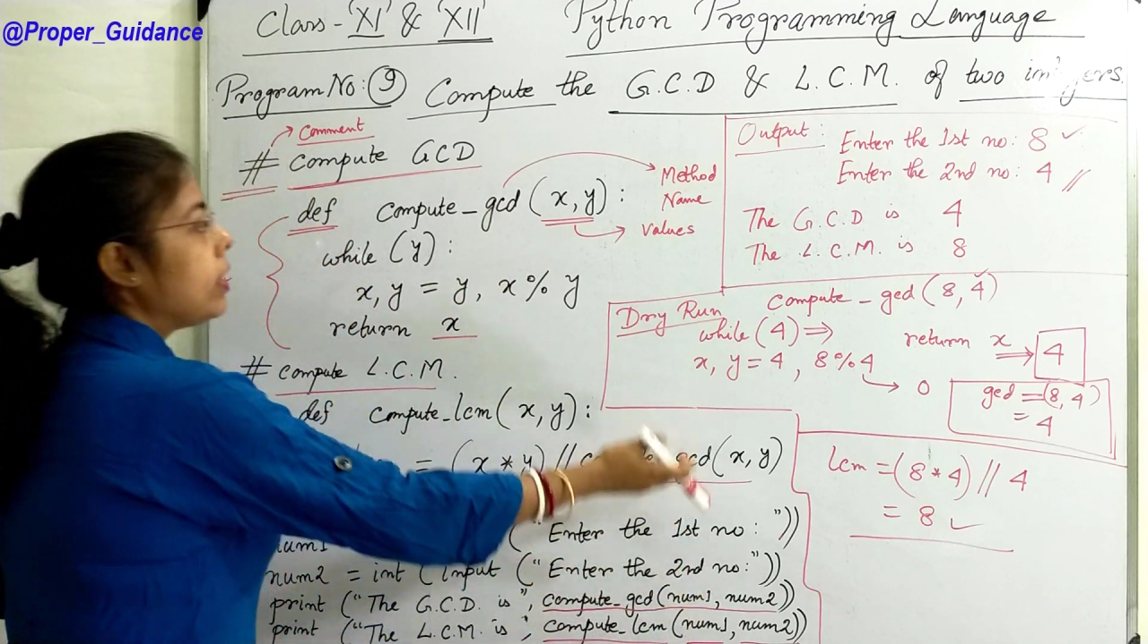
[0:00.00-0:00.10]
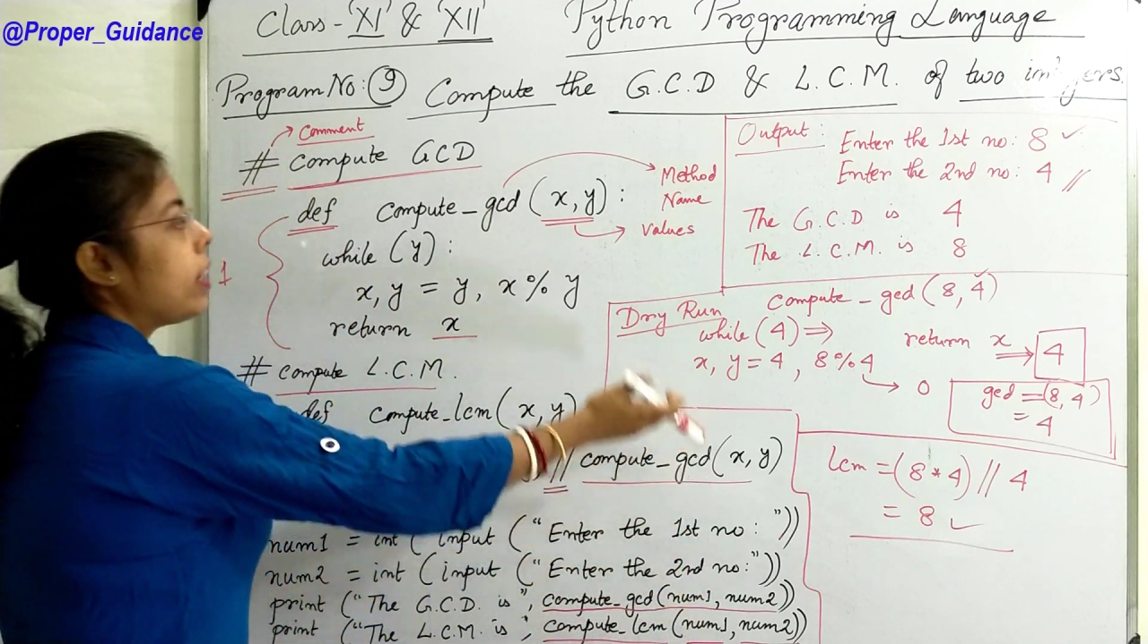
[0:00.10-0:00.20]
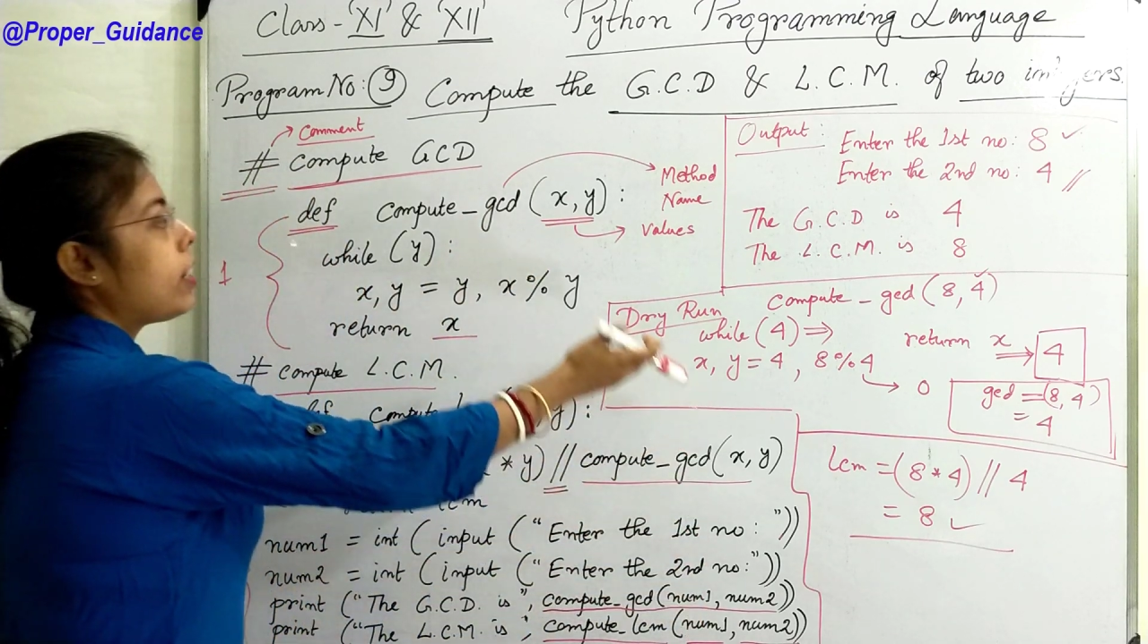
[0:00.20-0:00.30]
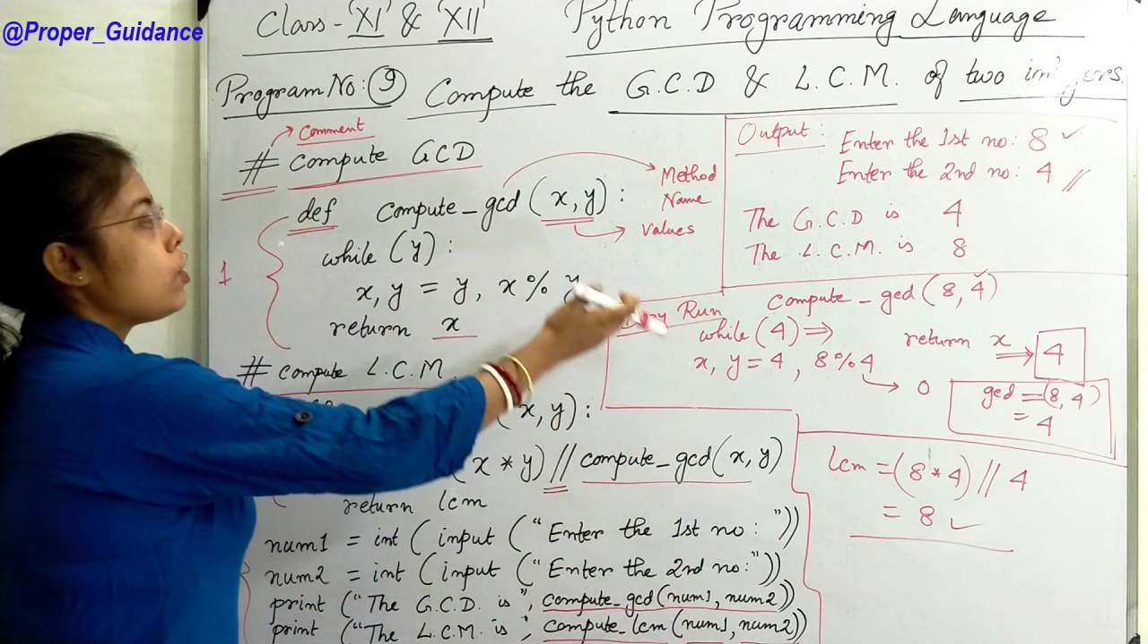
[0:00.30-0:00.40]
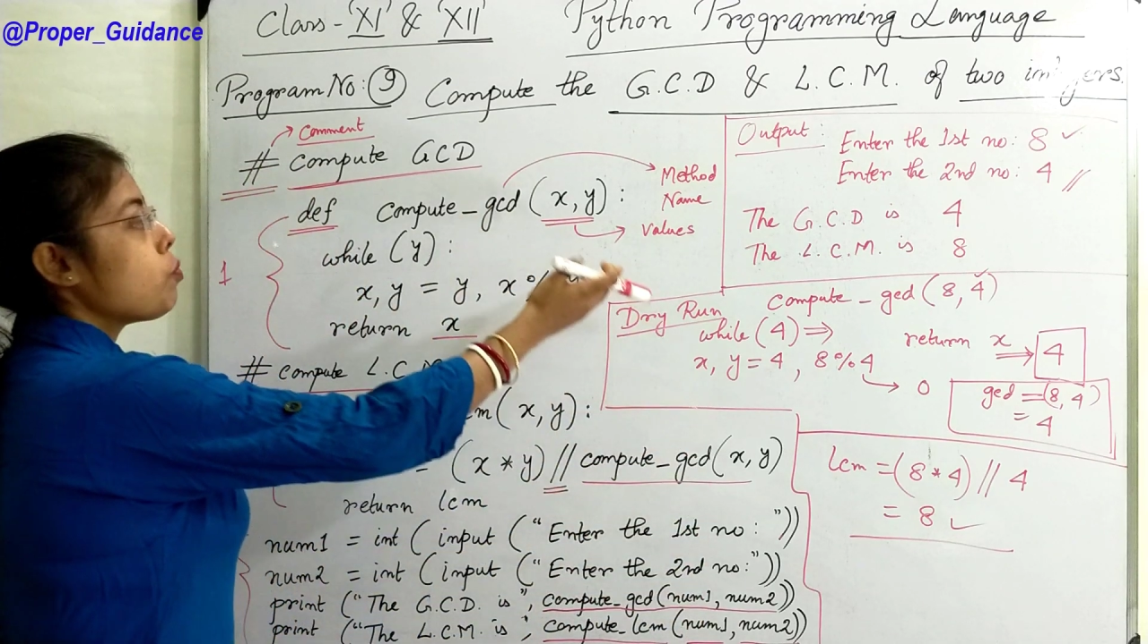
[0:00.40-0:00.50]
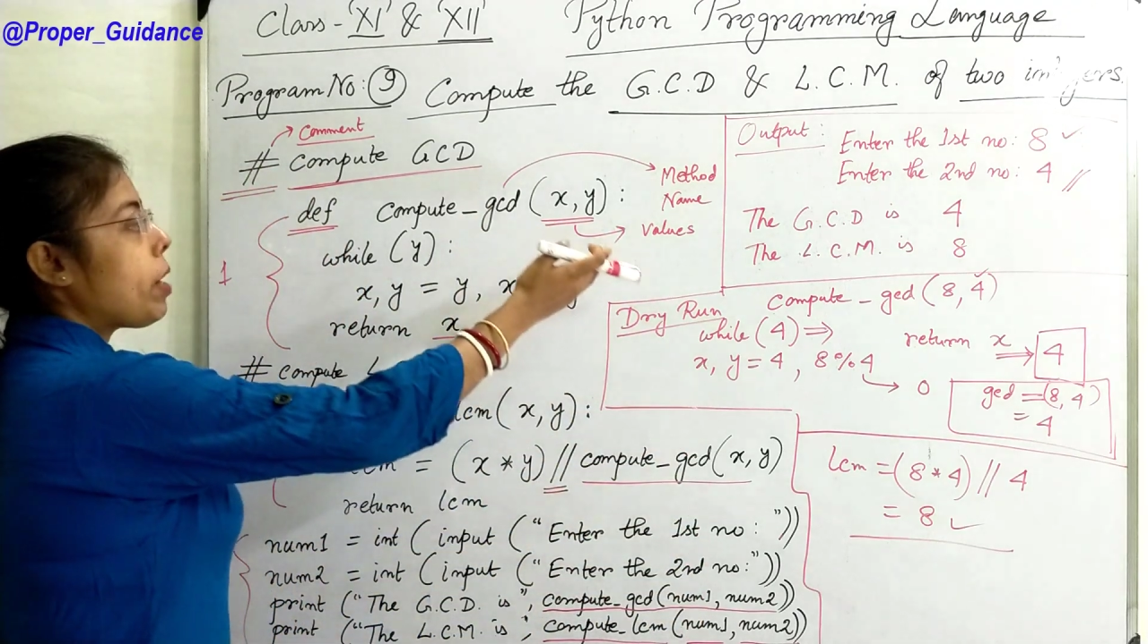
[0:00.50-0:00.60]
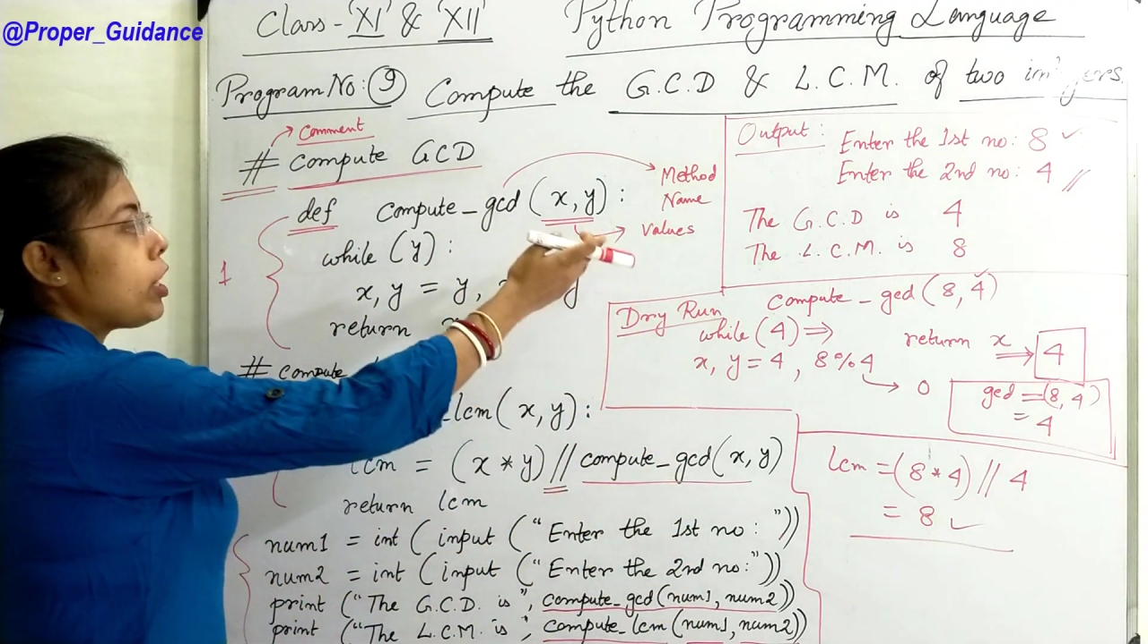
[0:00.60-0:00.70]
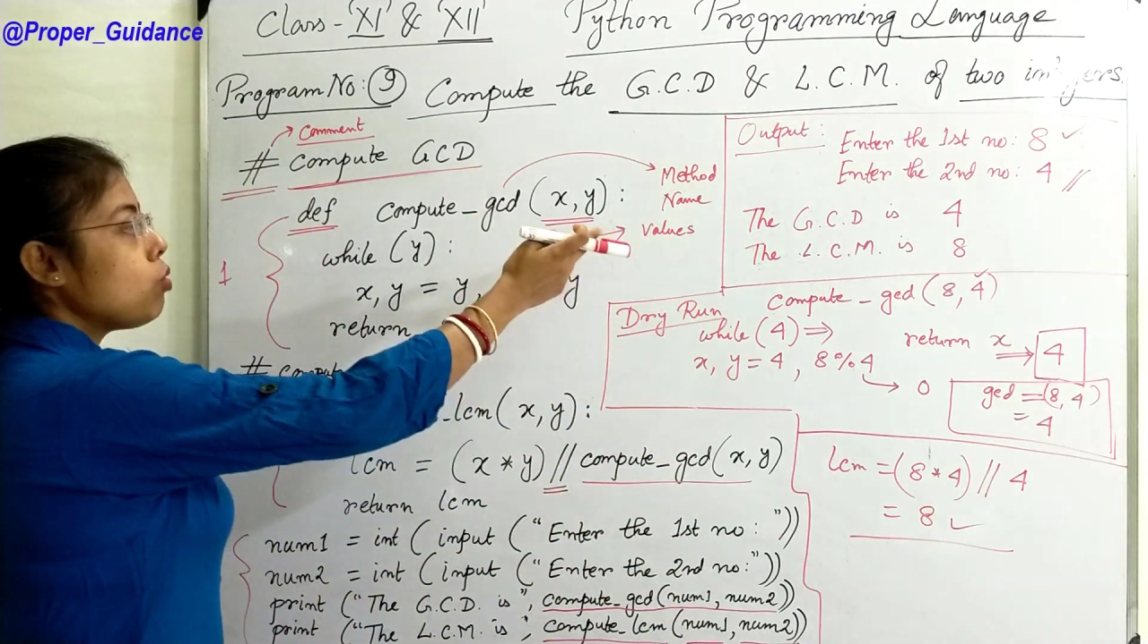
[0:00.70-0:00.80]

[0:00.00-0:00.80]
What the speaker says: that is by